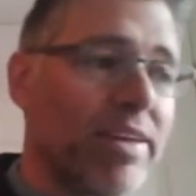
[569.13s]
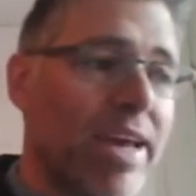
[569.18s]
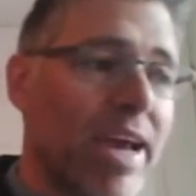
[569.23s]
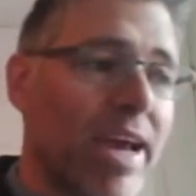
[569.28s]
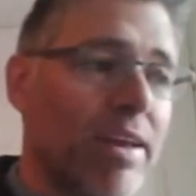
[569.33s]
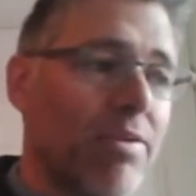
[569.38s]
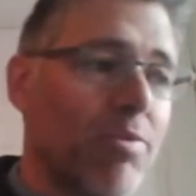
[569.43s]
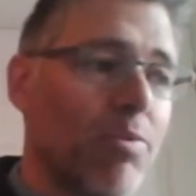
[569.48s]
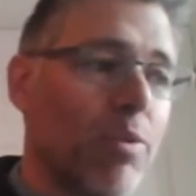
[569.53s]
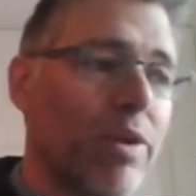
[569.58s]

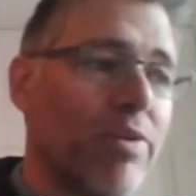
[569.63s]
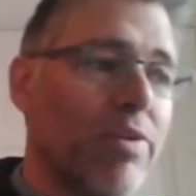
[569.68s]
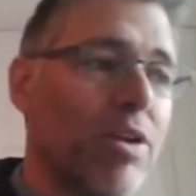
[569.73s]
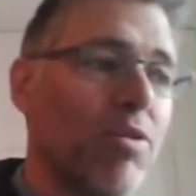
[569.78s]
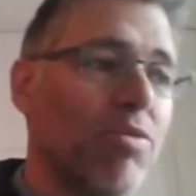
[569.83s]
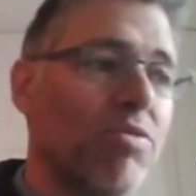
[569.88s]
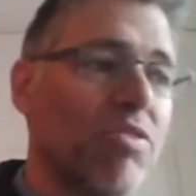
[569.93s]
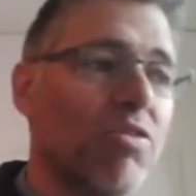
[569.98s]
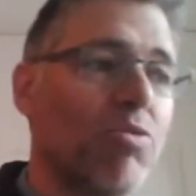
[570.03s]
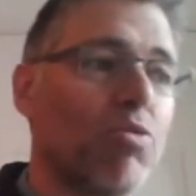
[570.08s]
Again, we've
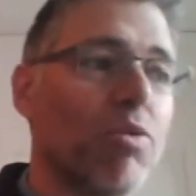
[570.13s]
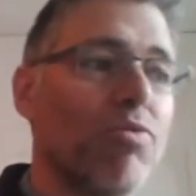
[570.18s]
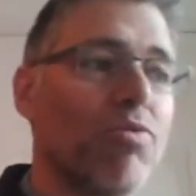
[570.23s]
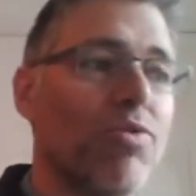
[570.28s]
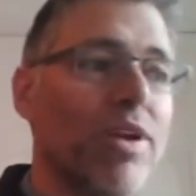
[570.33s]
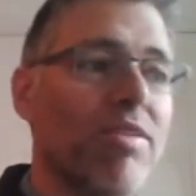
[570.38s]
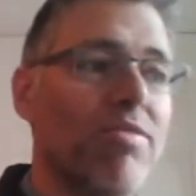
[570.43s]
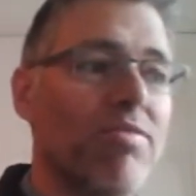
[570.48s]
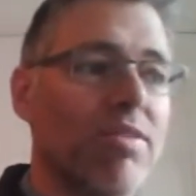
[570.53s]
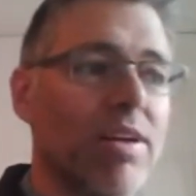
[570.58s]
used this one
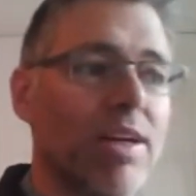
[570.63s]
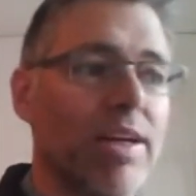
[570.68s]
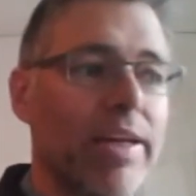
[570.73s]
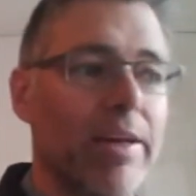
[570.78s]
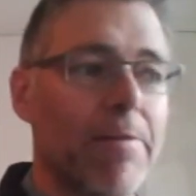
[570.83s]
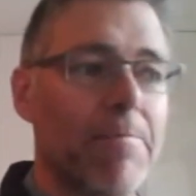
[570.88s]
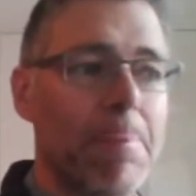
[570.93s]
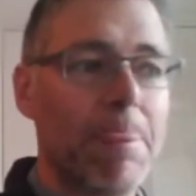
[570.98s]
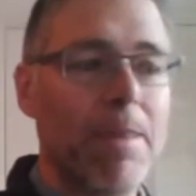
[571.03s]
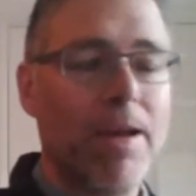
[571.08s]

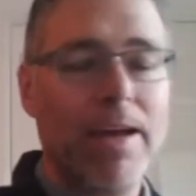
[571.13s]
recently